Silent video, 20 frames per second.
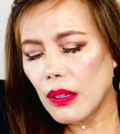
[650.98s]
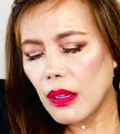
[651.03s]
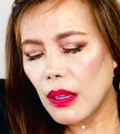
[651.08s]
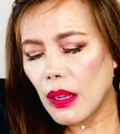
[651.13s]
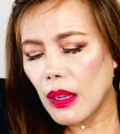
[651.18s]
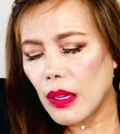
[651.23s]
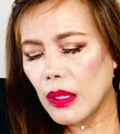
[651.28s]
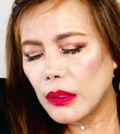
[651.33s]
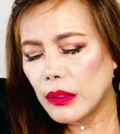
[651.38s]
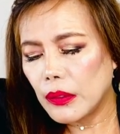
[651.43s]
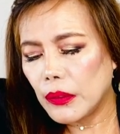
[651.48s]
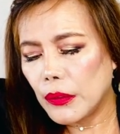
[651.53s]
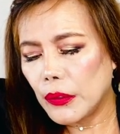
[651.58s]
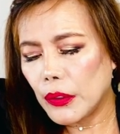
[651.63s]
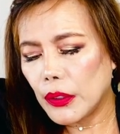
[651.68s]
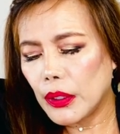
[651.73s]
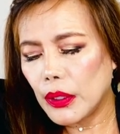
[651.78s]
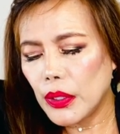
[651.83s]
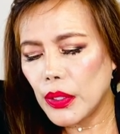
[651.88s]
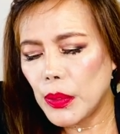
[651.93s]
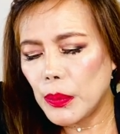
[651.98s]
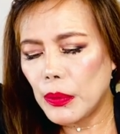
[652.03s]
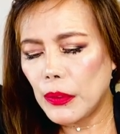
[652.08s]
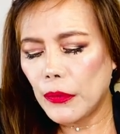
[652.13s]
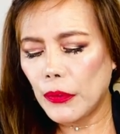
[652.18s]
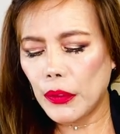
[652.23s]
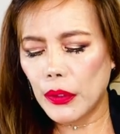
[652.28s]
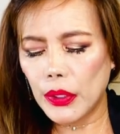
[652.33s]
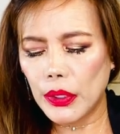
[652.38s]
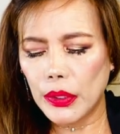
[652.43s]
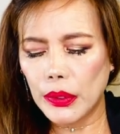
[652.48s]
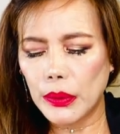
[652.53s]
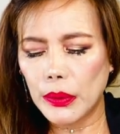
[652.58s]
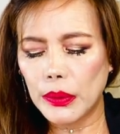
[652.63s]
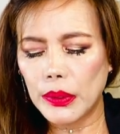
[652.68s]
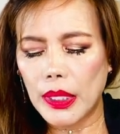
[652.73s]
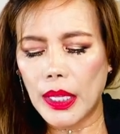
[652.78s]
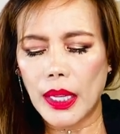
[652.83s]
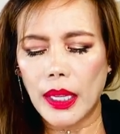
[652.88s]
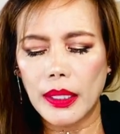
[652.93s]
out first before you
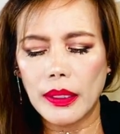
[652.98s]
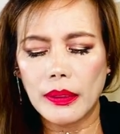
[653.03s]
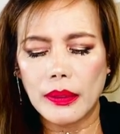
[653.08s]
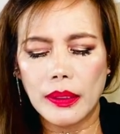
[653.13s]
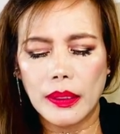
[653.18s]
do that.